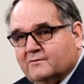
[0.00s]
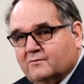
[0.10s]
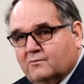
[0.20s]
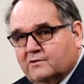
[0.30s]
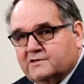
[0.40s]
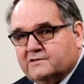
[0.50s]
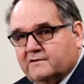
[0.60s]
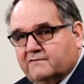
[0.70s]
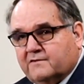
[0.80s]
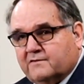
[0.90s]
which
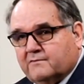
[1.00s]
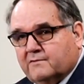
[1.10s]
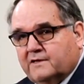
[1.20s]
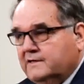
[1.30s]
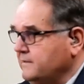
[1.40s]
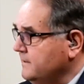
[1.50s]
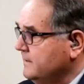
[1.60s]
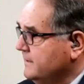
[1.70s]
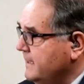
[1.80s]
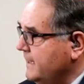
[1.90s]
of the three
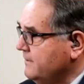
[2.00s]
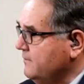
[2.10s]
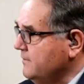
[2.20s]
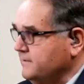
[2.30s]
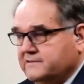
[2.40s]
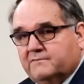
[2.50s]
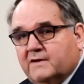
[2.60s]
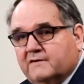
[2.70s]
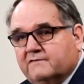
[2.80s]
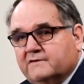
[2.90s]
categories of
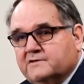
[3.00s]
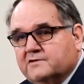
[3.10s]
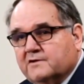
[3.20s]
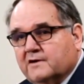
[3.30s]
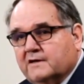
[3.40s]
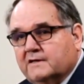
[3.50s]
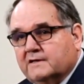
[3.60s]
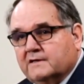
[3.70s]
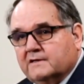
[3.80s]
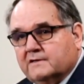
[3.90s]
beneficiary
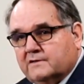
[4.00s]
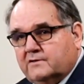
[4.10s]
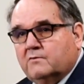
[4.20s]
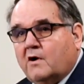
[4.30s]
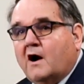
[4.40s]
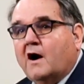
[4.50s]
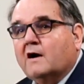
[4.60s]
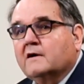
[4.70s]
you are.